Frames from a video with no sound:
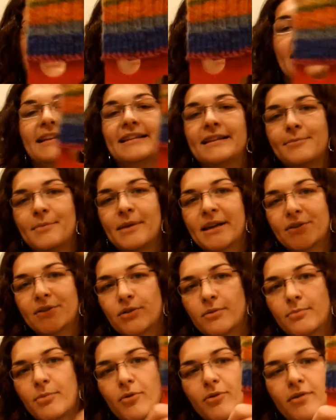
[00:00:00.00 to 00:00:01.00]
And I did make
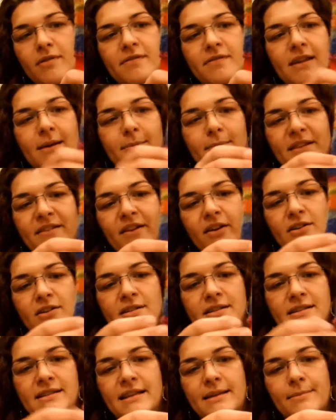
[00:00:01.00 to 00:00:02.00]
sure both of them, it's hard
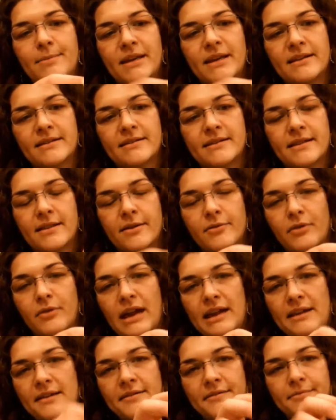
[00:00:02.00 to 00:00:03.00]
to see because of the
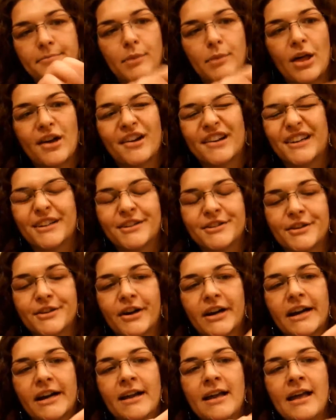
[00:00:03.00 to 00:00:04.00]
red blocker,
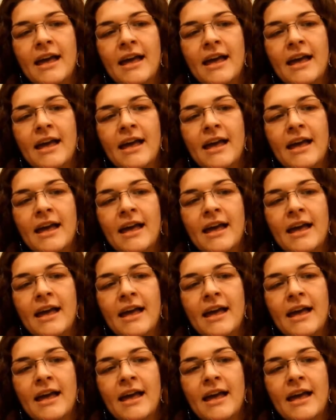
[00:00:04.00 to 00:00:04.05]
sorry.